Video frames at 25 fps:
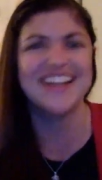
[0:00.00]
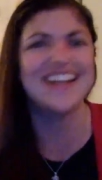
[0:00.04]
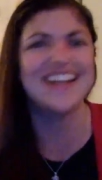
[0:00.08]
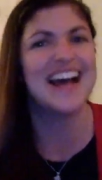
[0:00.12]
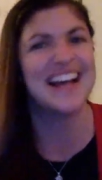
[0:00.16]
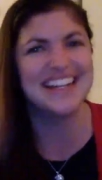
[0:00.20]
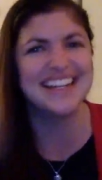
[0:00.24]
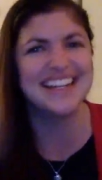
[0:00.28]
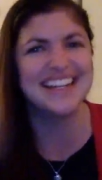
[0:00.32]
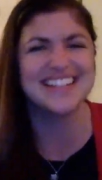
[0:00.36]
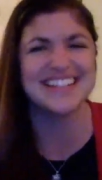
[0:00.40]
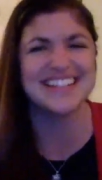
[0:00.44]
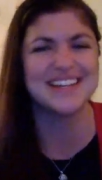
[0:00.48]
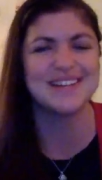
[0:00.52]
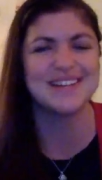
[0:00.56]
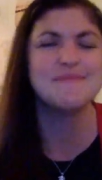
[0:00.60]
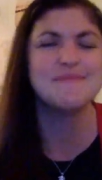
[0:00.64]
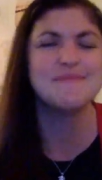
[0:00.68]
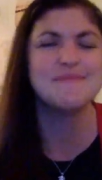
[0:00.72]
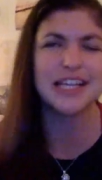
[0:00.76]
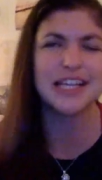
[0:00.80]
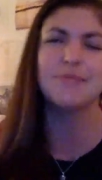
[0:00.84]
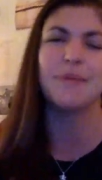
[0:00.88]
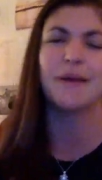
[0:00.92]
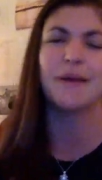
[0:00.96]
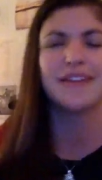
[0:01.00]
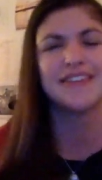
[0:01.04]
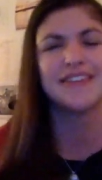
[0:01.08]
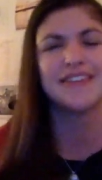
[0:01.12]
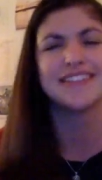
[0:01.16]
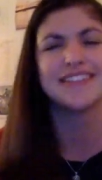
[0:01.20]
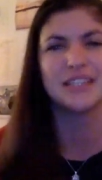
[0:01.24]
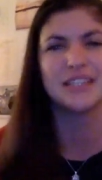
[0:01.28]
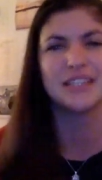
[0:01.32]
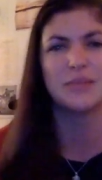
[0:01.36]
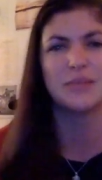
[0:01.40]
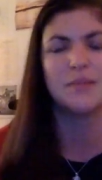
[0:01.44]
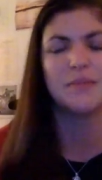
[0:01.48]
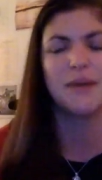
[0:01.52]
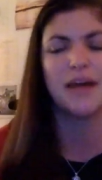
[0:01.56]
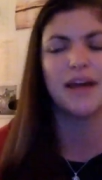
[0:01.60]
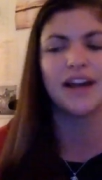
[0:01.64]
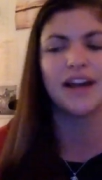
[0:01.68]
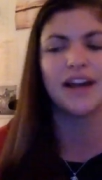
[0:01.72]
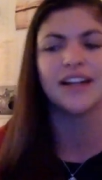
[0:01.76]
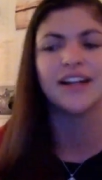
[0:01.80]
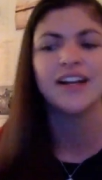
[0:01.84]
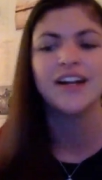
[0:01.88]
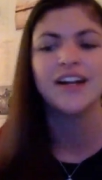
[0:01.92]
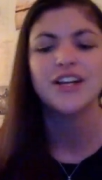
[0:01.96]
I need to explain this a little bit
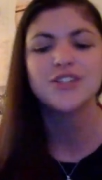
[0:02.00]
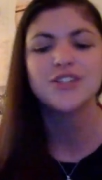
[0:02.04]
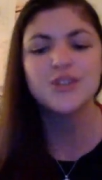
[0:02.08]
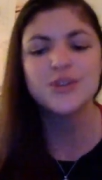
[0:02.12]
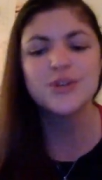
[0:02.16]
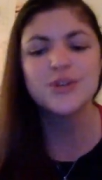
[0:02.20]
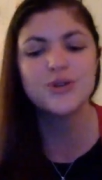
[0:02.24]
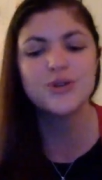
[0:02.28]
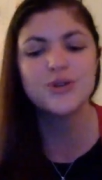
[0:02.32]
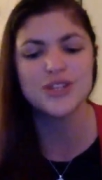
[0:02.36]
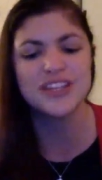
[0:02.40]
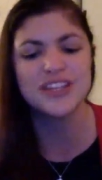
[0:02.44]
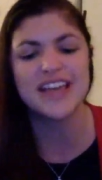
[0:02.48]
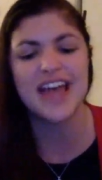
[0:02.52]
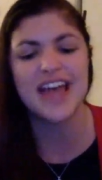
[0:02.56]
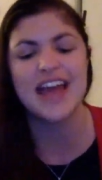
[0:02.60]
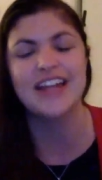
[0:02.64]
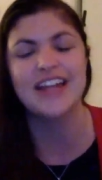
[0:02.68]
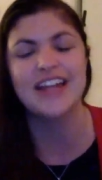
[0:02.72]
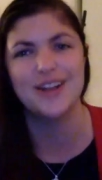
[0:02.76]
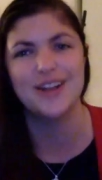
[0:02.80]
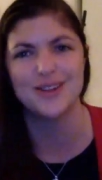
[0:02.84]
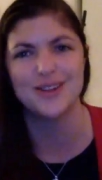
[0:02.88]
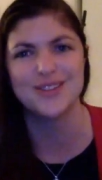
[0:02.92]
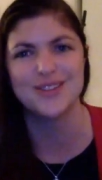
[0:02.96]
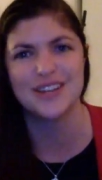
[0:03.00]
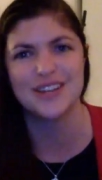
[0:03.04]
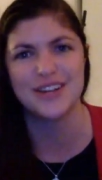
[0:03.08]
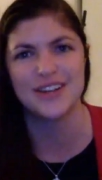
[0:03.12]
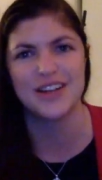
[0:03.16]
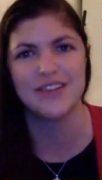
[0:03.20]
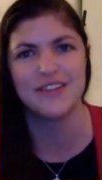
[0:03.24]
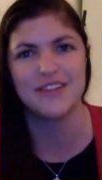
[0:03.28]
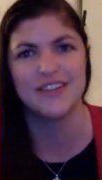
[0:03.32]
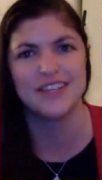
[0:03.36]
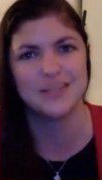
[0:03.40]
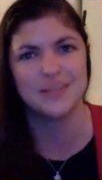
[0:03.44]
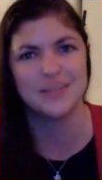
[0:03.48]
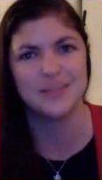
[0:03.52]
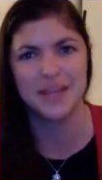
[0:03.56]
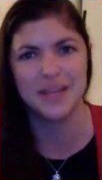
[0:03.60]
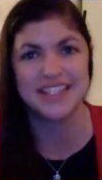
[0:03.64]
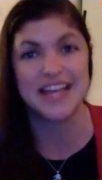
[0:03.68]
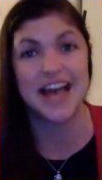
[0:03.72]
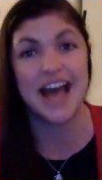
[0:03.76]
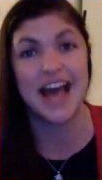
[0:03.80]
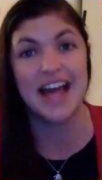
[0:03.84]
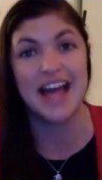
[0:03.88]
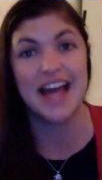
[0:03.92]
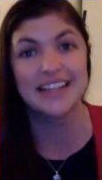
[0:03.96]
better. So usually any notes that are given is because
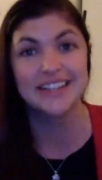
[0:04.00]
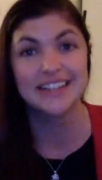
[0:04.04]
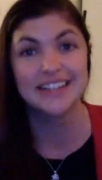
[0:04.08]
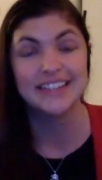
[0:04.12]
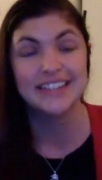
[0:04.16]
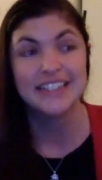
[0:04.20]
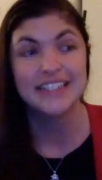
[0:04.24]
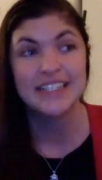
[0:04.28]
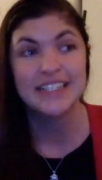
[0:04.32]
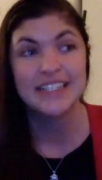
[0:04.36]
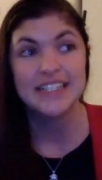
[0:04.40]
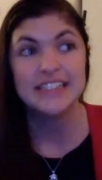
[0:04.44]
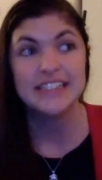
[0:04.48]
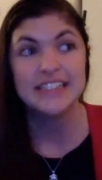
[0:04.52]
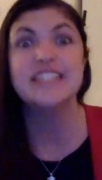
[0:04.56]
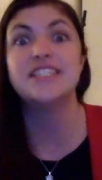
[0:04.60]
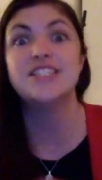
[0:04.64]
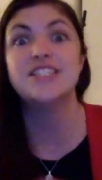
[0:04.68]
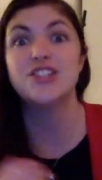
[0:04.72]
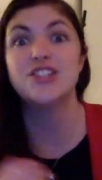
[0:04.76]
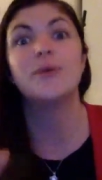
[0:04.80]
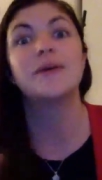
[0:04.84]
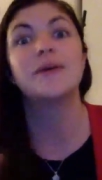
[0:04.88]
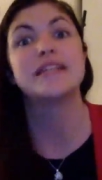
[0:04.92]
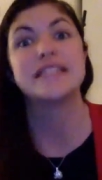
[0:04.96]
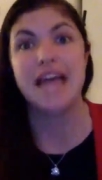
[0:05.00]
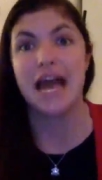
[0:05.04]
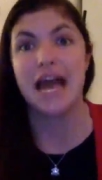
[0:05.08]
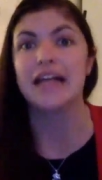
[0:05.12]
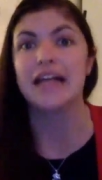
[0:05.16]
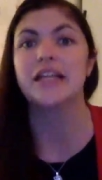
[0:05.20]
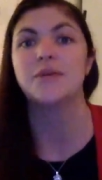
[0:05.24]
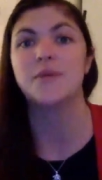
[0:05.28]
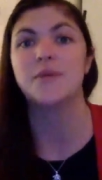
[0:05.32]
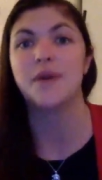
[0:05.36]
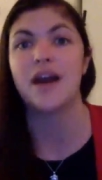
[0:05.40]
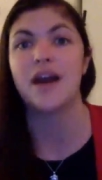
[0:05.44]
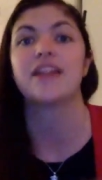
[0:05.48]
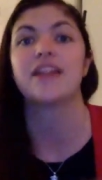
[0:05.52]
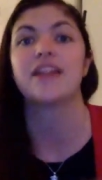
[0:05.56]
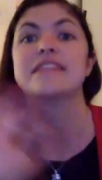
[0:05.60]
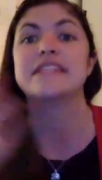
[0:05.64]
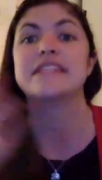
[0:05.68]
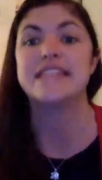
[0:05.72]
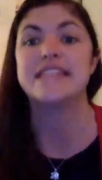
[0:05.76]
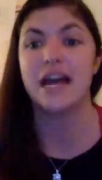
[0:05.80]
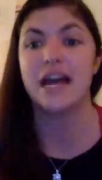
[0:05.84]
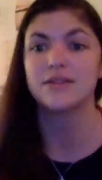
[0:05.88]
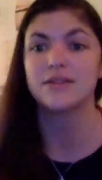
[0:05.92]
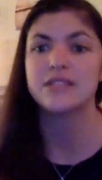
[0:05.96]
I didn't know exactly what kind of
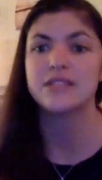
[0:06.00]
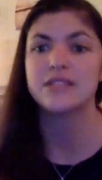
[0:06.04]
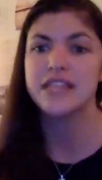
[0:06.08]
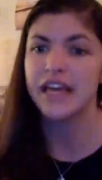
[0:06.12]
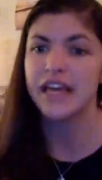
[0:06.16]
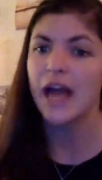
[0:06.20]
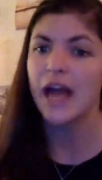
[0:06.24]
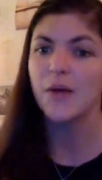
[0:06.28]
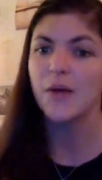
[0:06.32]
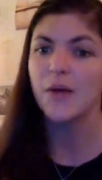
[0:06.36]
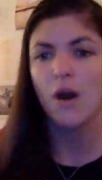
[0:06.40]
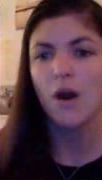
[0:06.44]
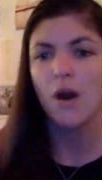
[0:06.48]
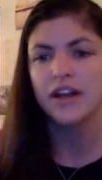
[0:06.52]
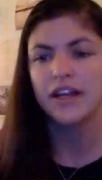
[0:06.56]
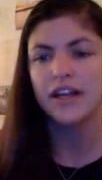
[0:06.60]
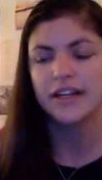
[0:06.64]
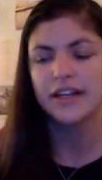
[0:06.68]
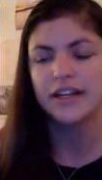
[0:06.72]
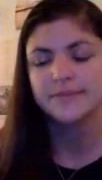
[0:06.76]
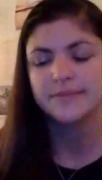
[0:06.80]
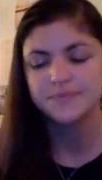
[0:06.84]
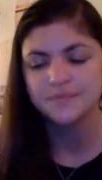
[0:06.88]
sound thing I wanted.